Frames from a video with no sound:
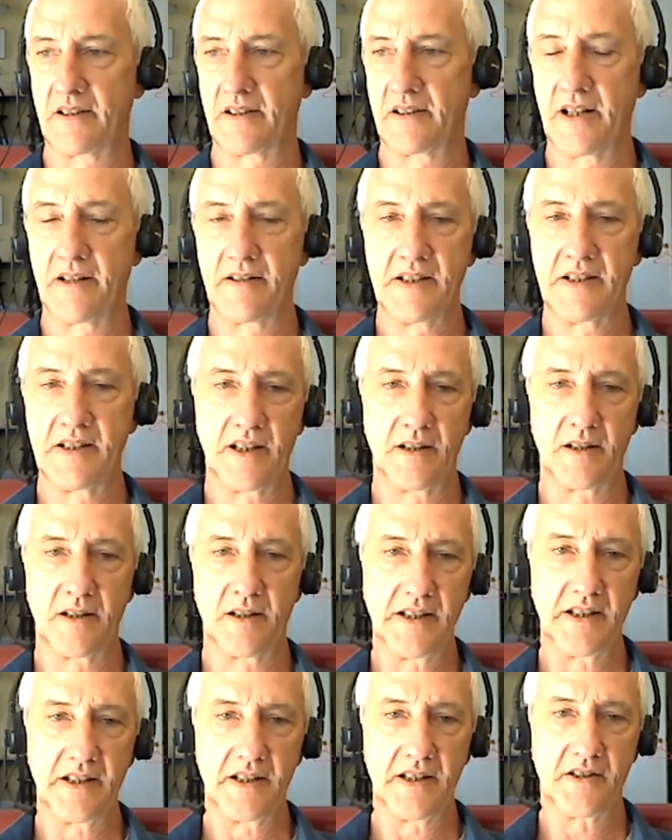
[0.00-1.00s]
There is no
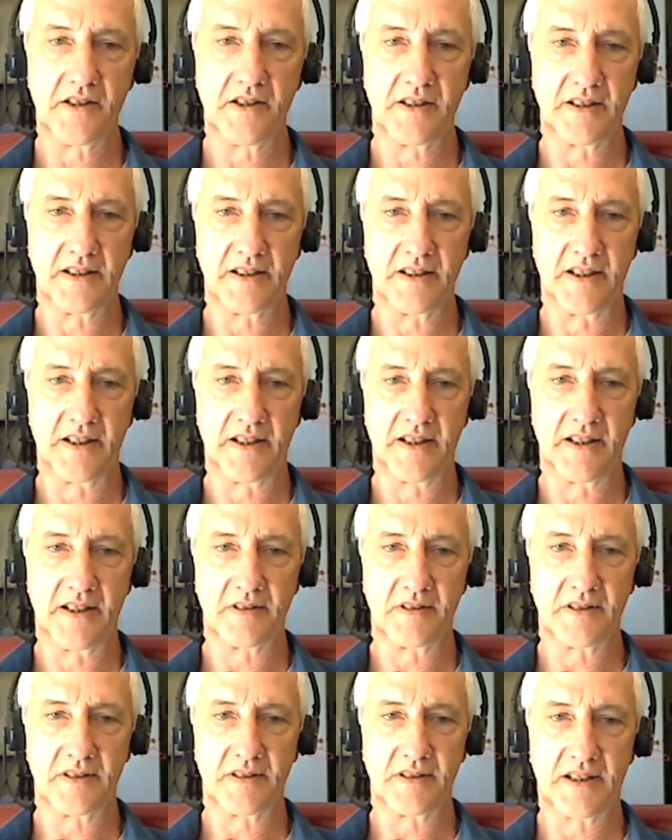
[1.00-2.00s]
lineage. I
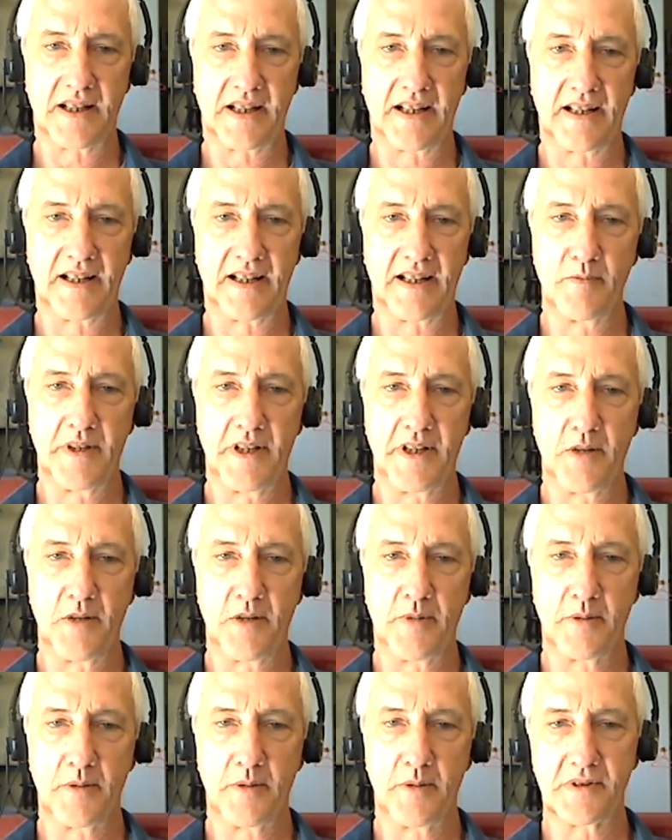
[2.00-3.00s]
don't care how many
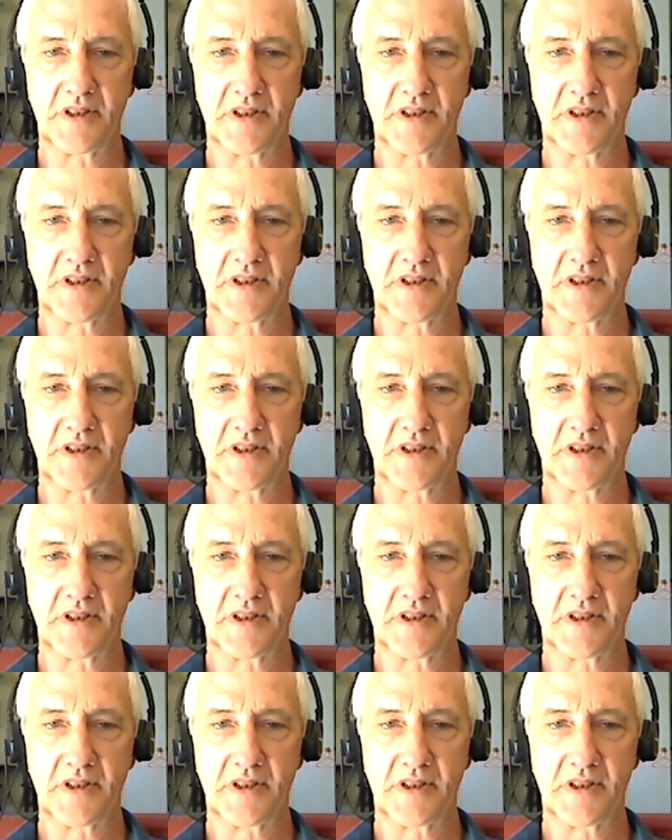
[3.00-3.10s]
people